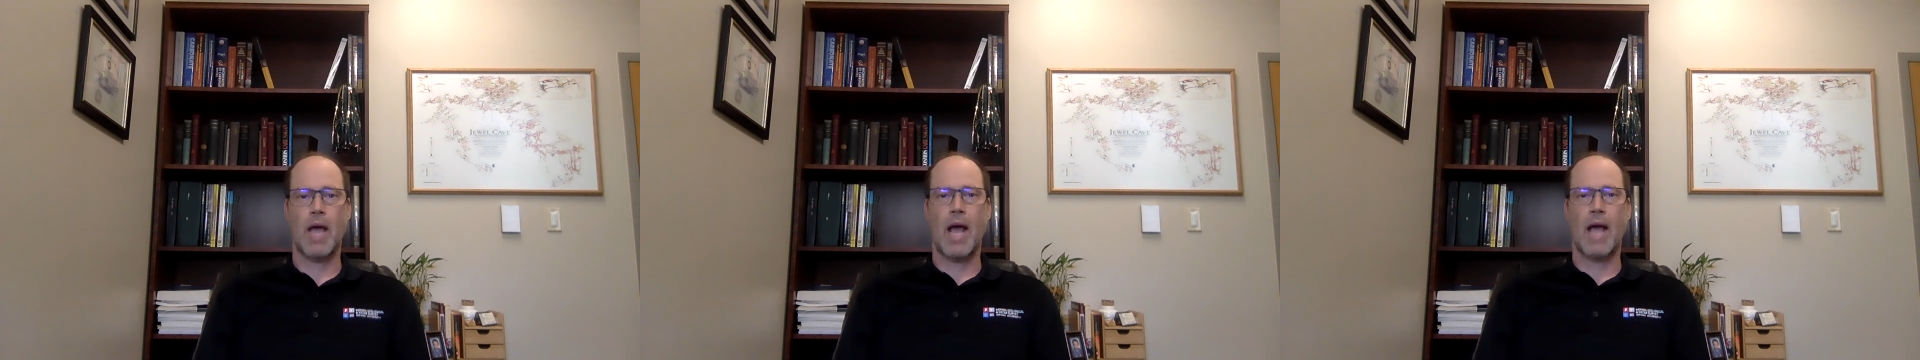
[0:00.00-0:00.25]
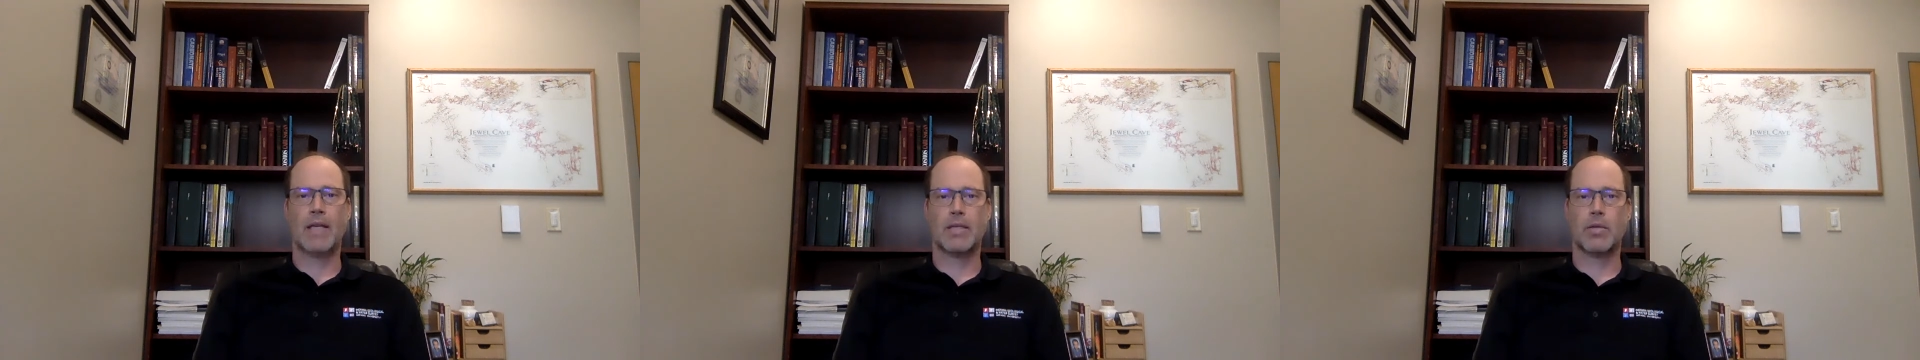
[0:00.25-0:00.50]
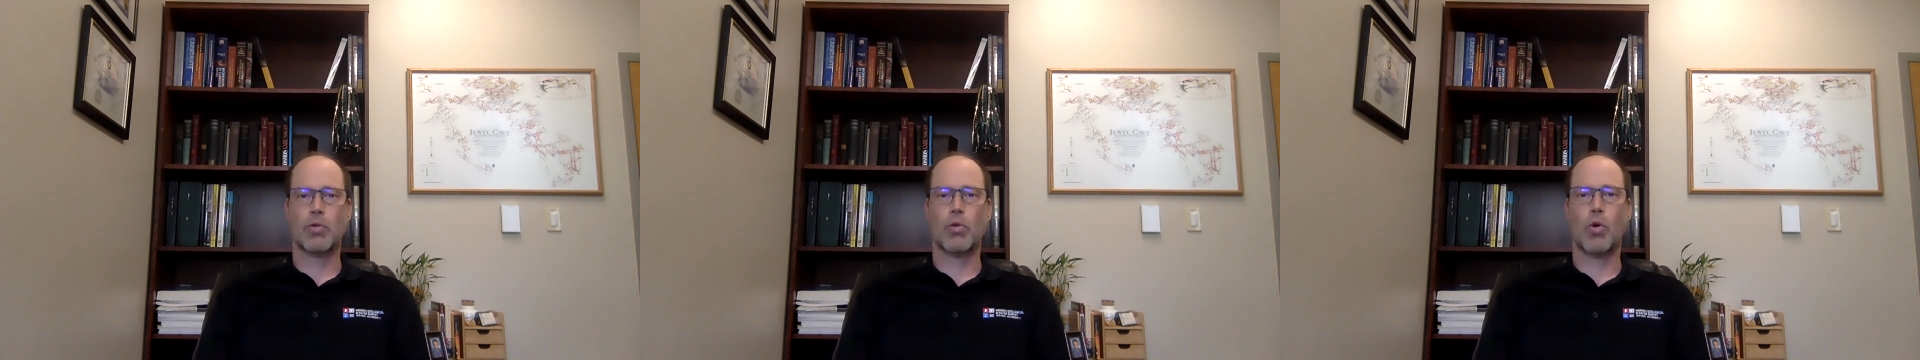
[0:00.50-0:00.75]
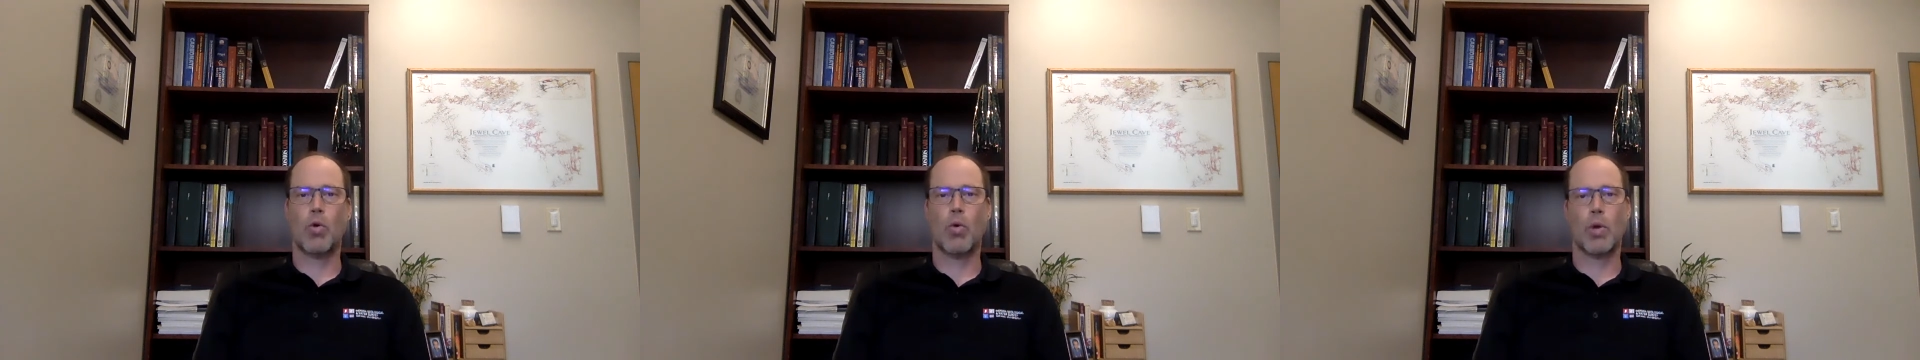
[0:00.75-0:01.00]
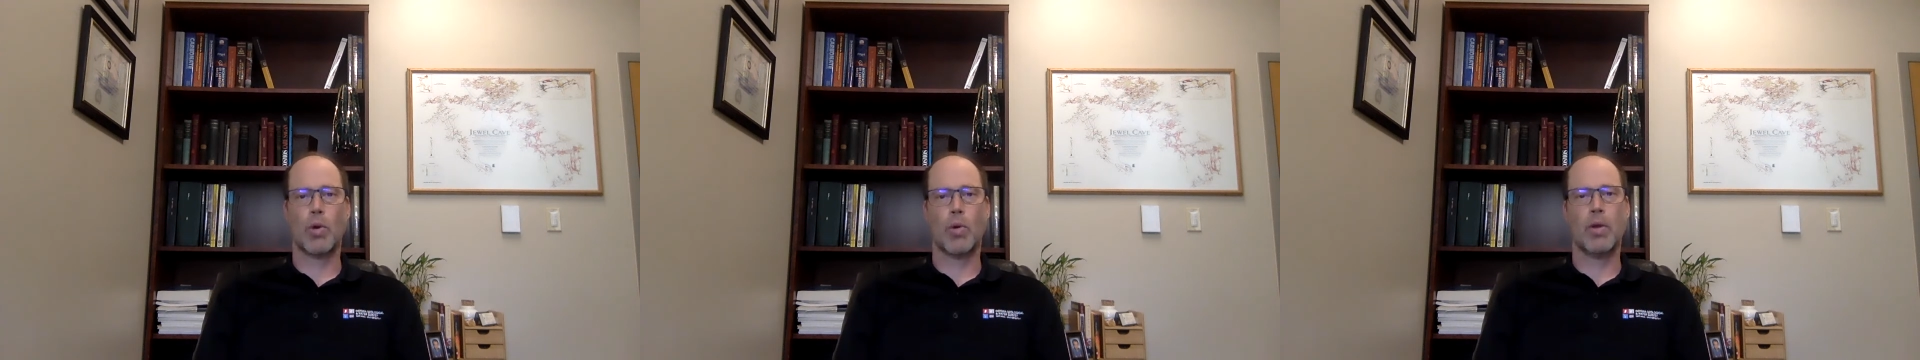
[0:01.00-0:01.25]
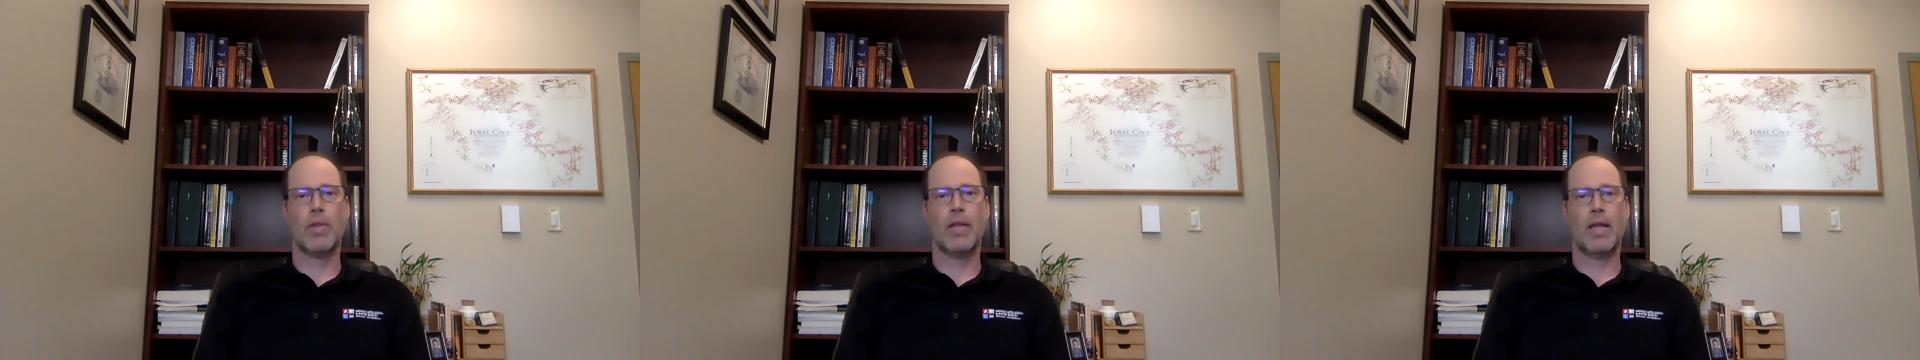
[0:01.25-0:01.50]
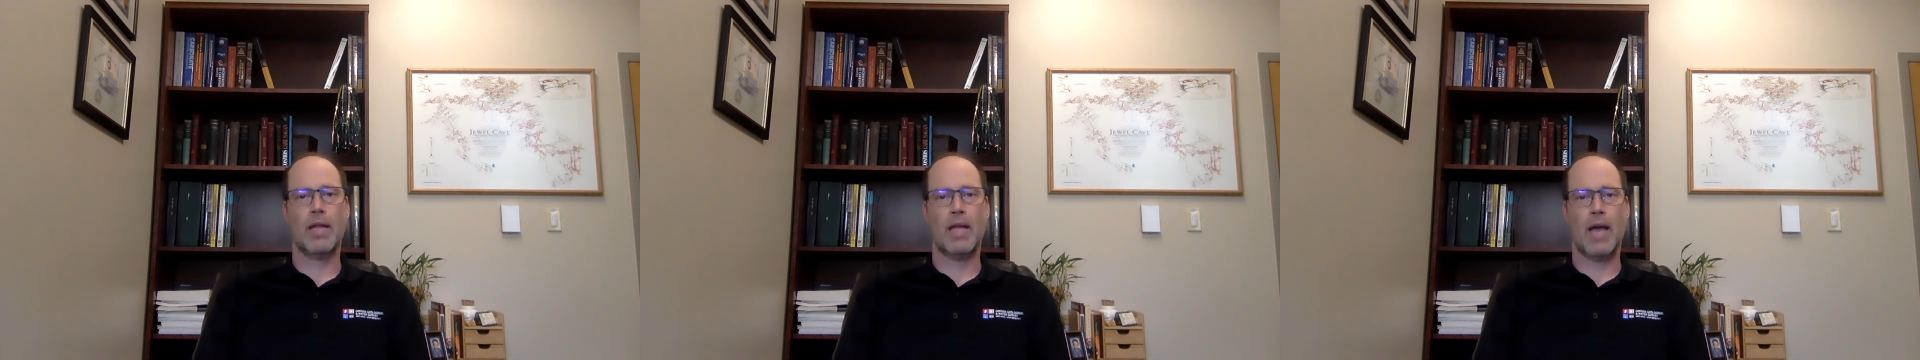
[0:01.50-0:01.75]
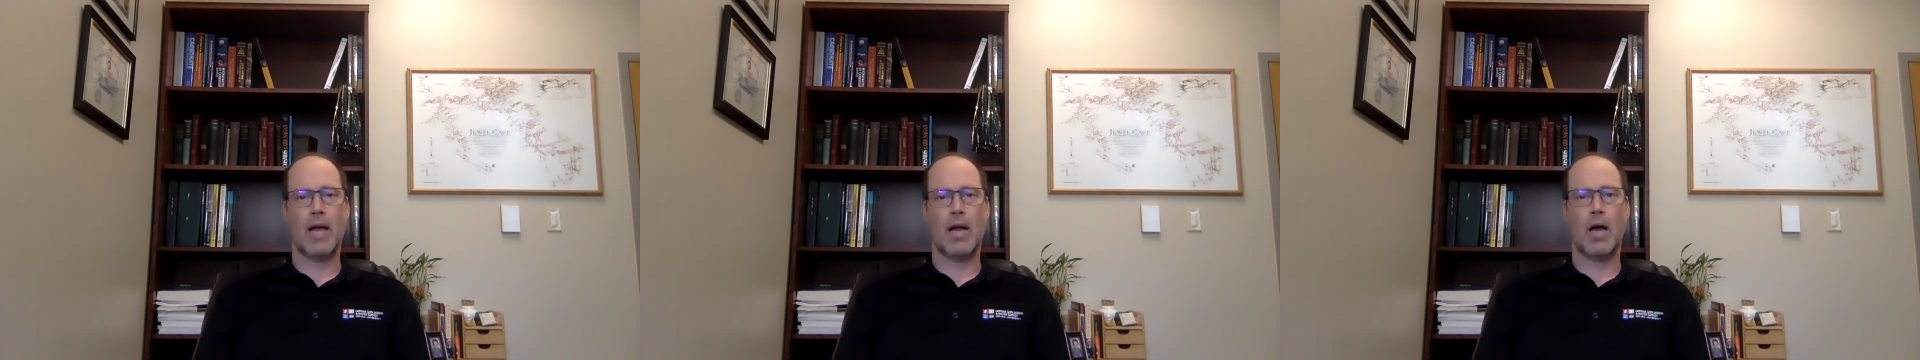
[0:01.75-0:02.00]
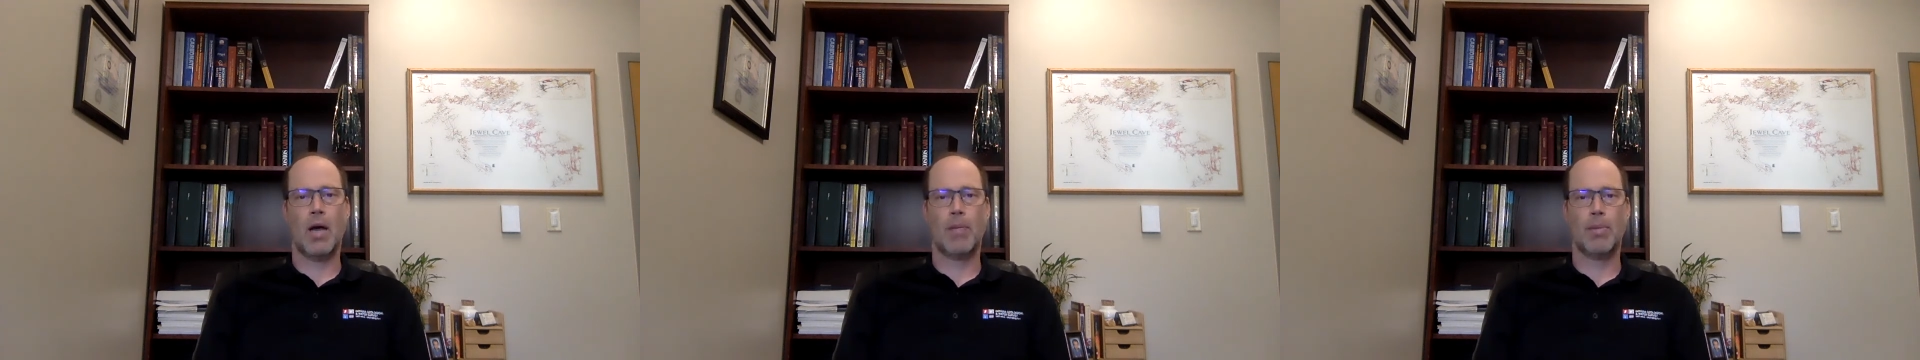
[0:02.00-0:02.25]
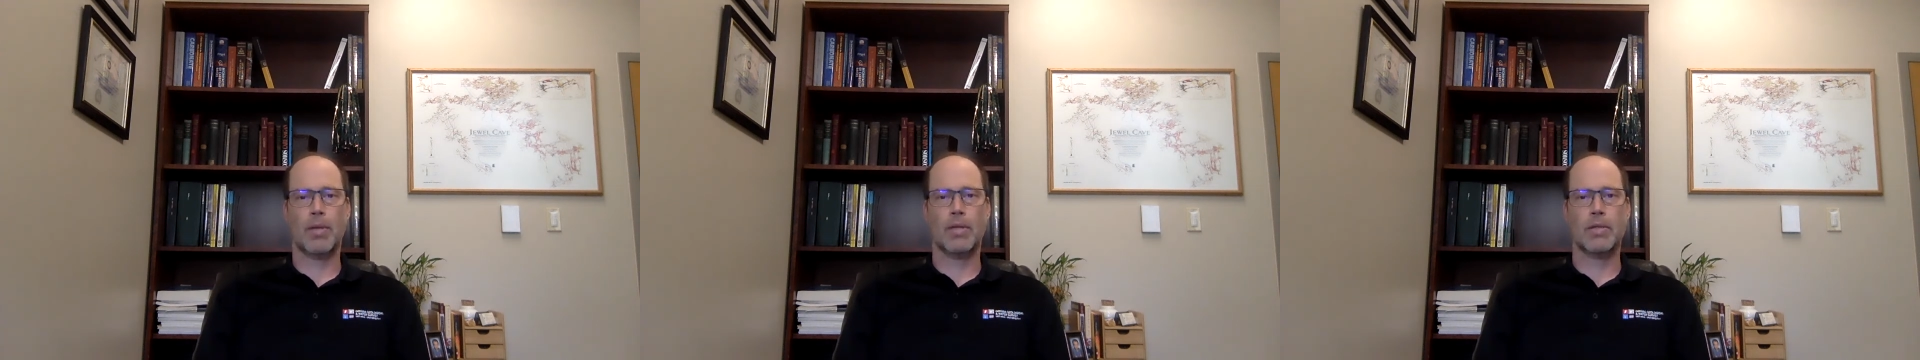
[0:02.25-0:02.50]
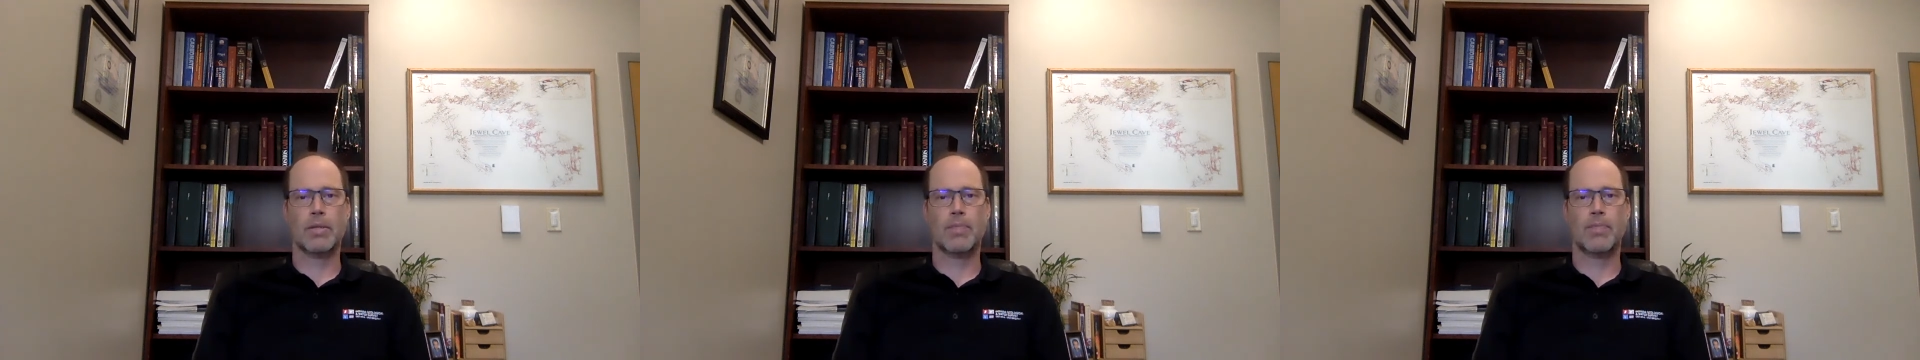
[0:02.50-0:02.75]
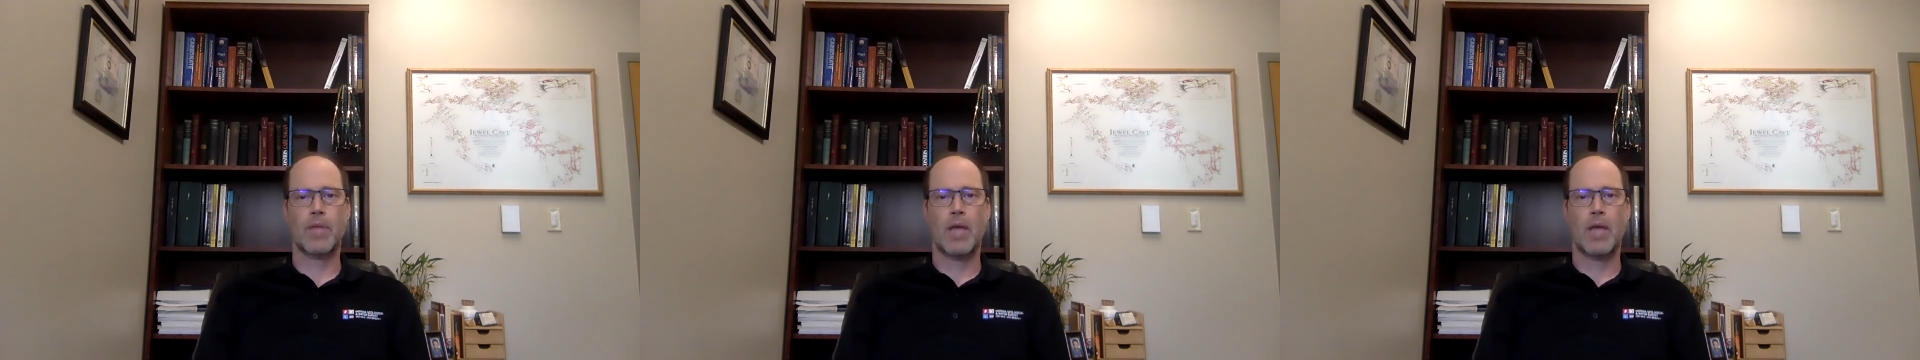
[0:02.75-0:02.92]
a central corridor in the Indiana uplands,